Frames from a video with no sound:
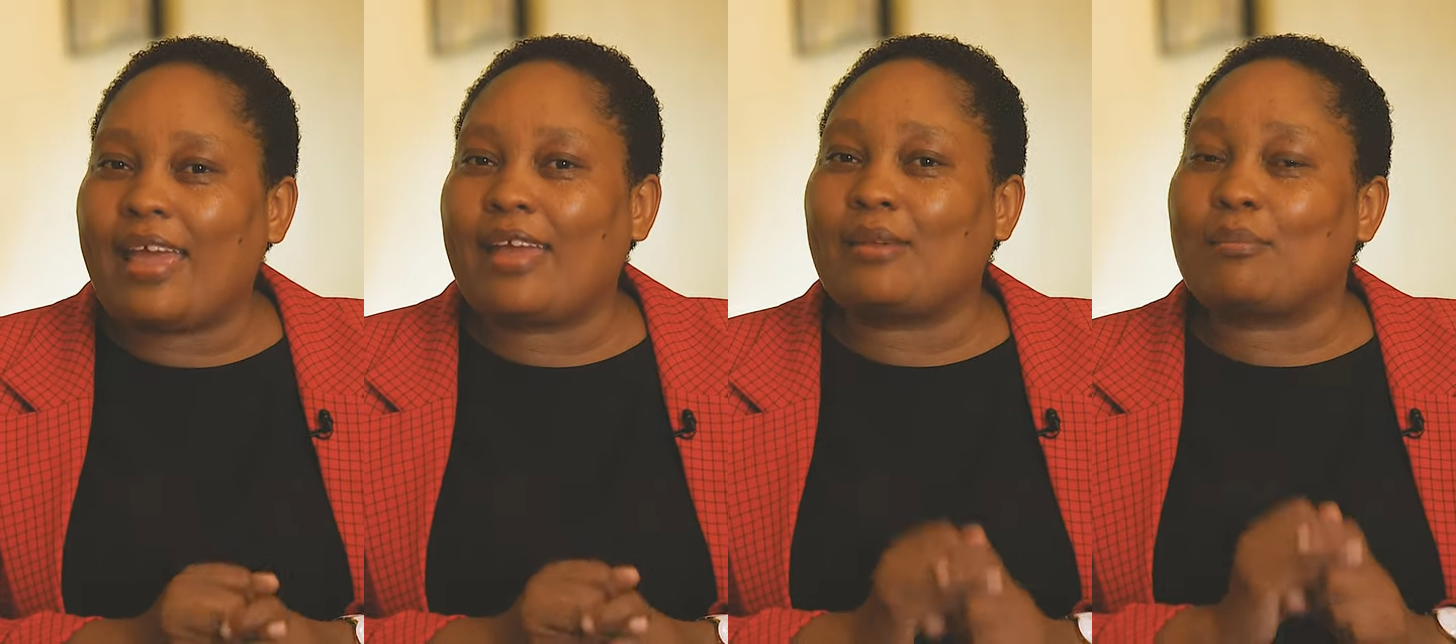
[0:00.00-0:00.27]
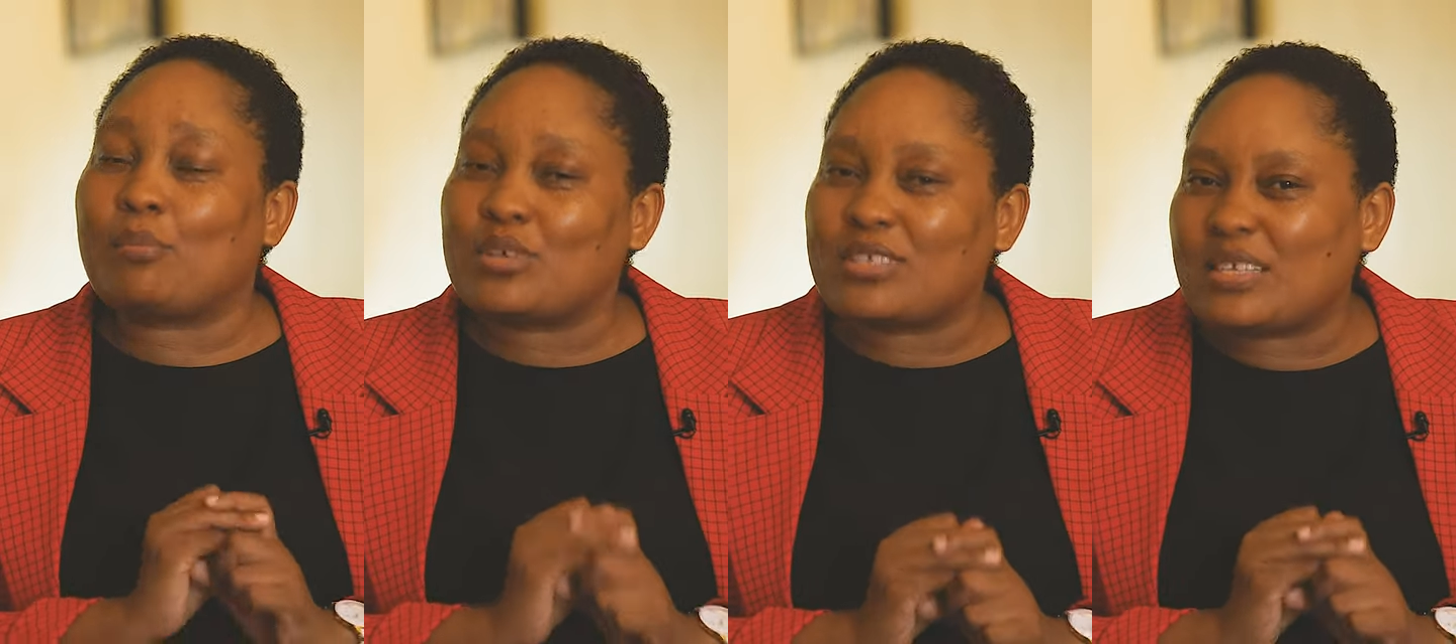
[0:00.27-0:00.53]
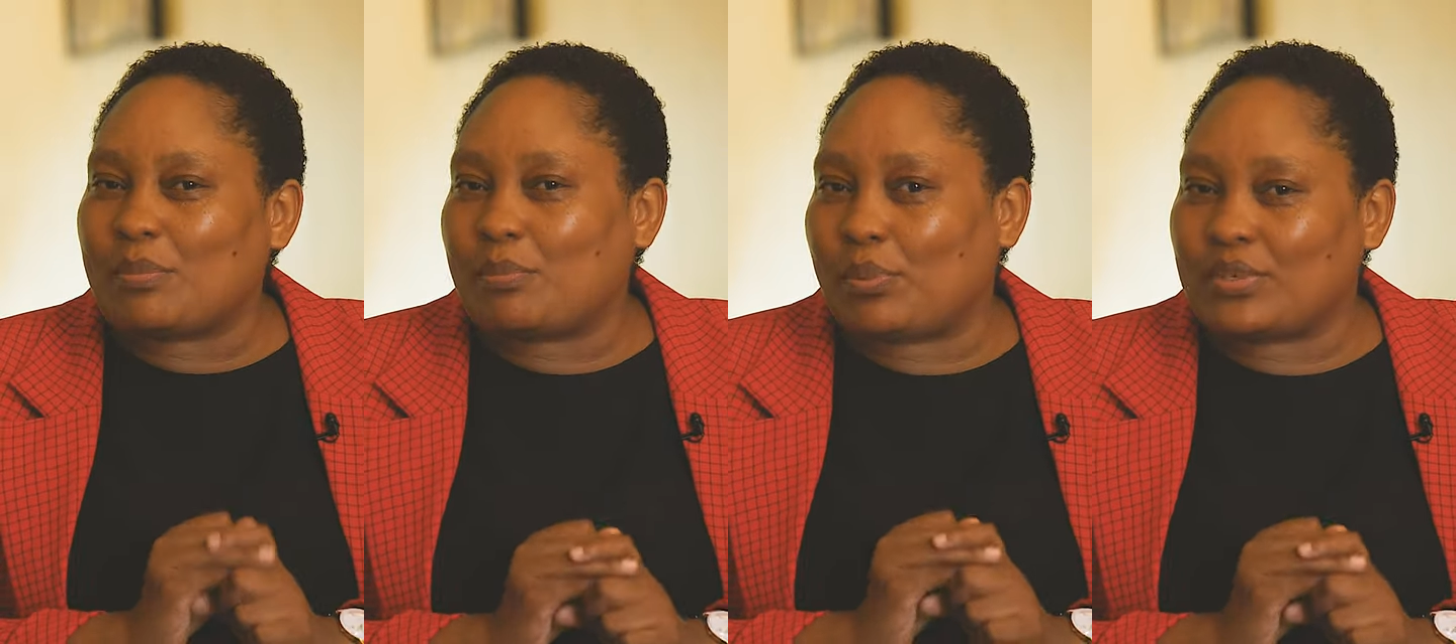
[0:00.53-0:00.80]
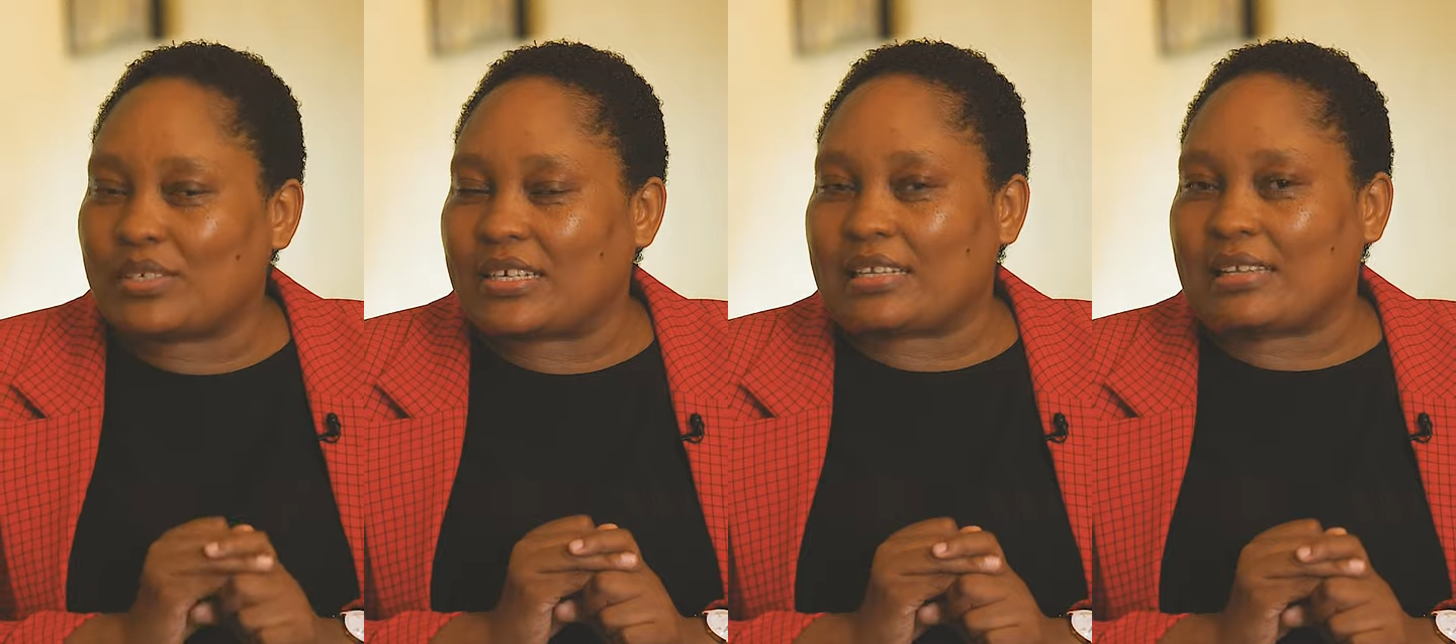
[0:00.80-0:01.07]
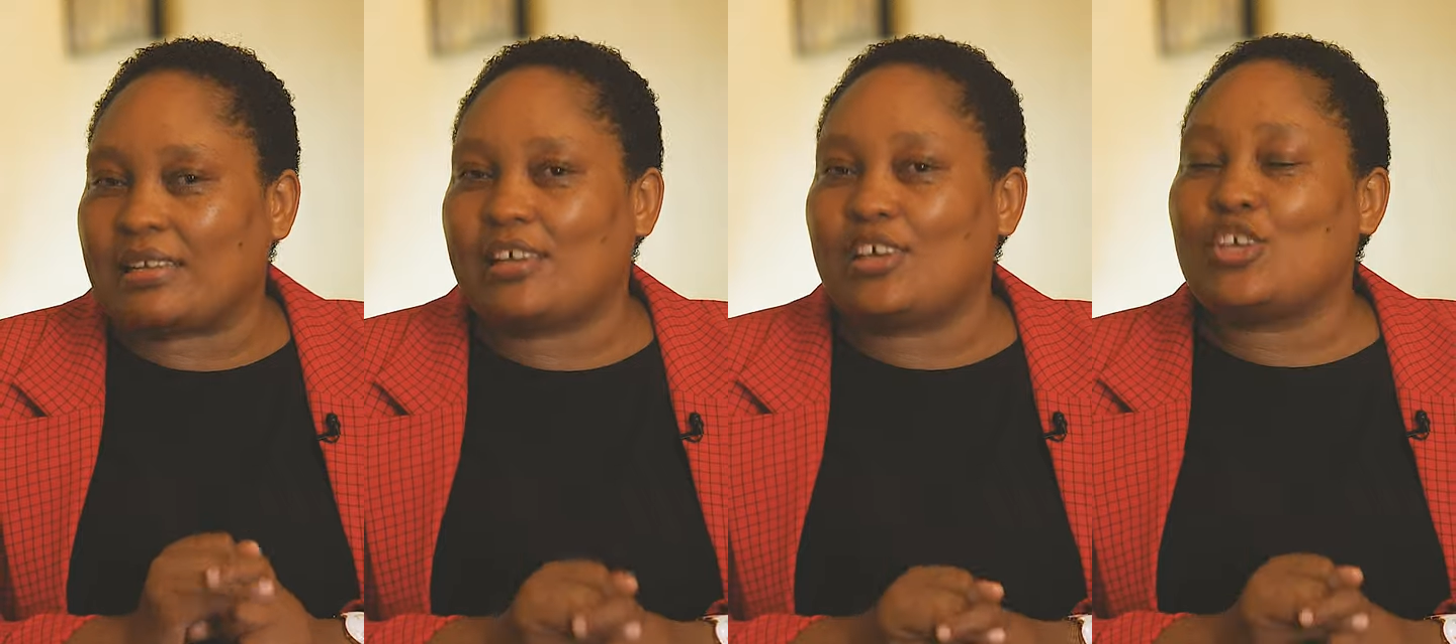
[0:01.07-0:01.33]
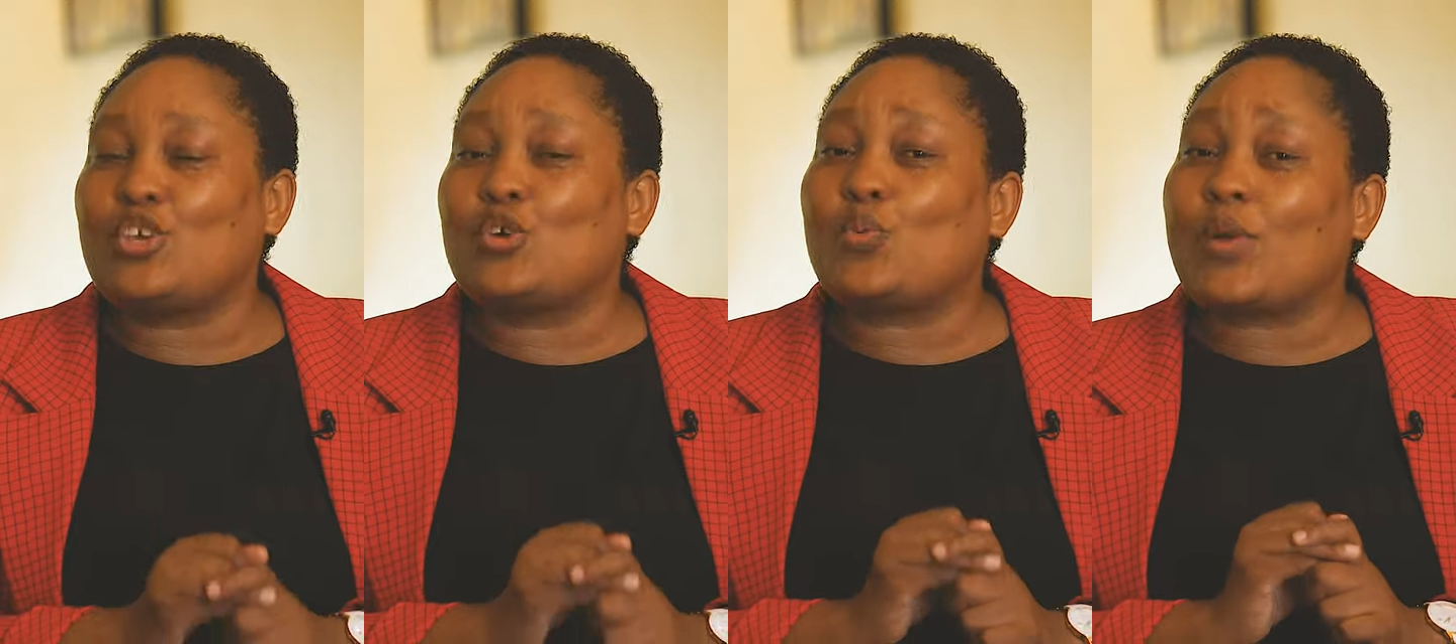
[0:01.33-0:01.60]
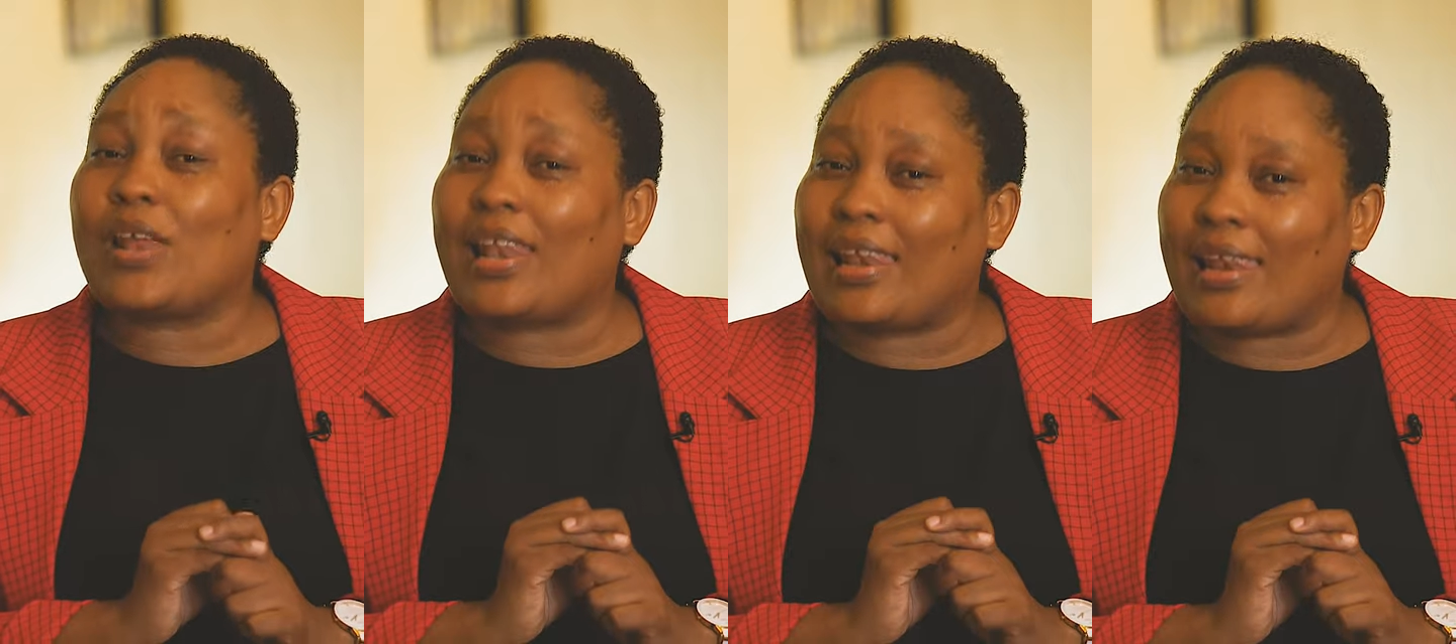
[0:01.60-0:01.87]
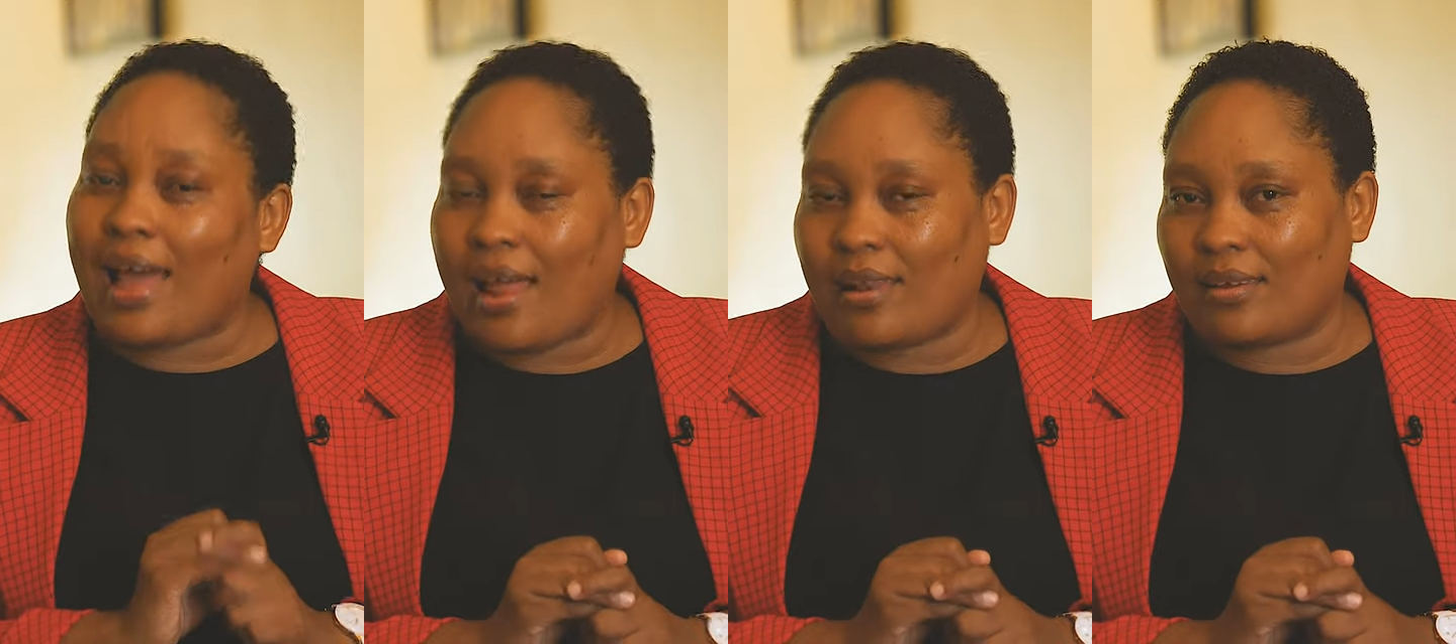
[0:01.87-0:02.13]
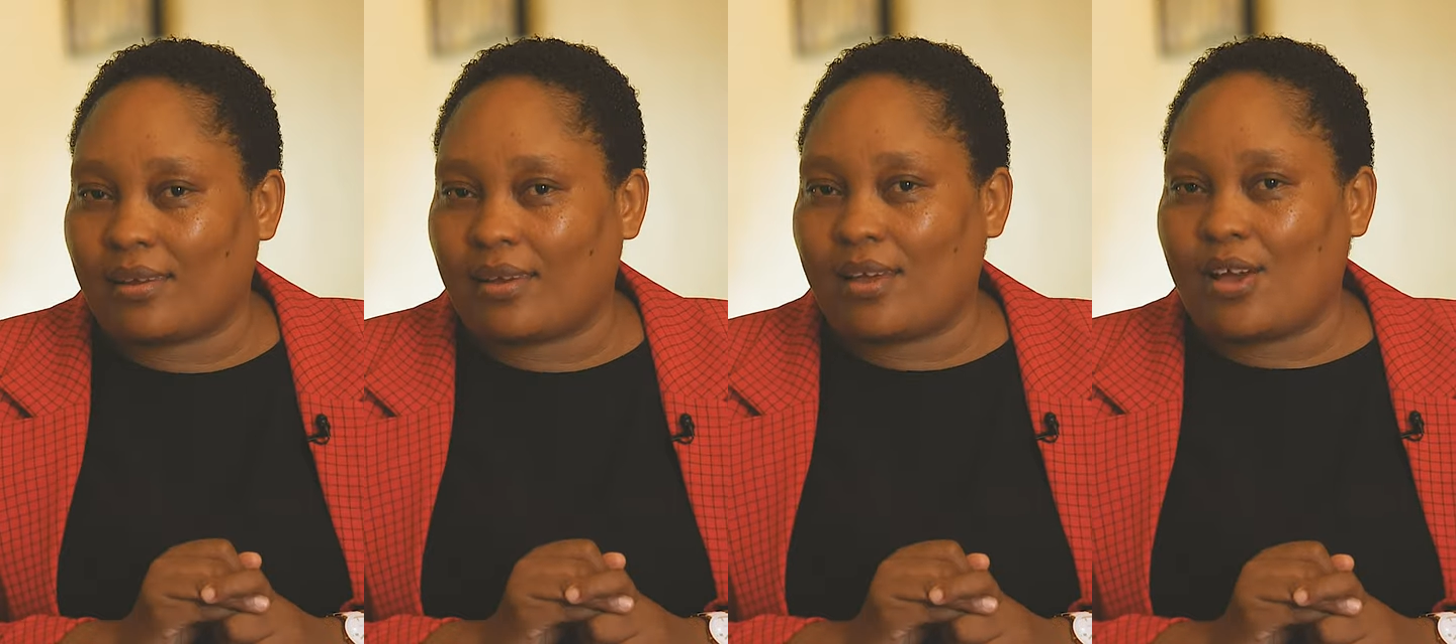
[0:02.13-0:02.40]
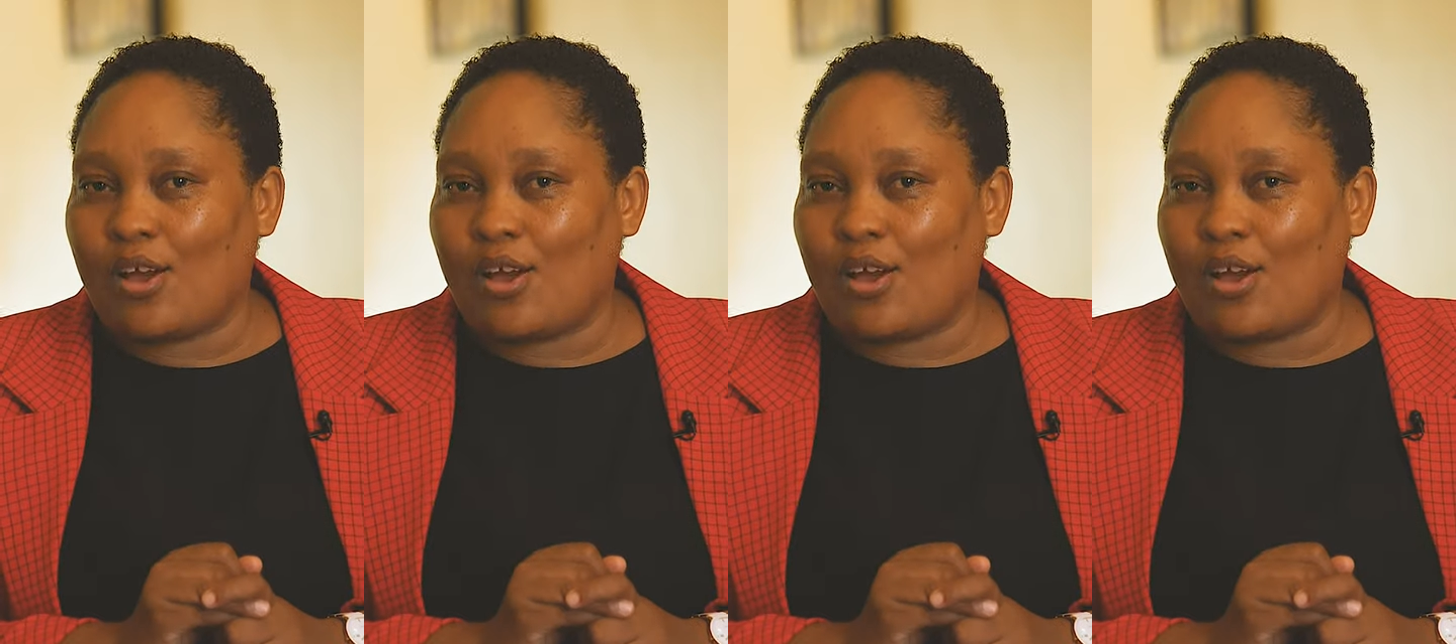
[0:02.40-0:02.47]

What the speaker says: and most importantly, you will learn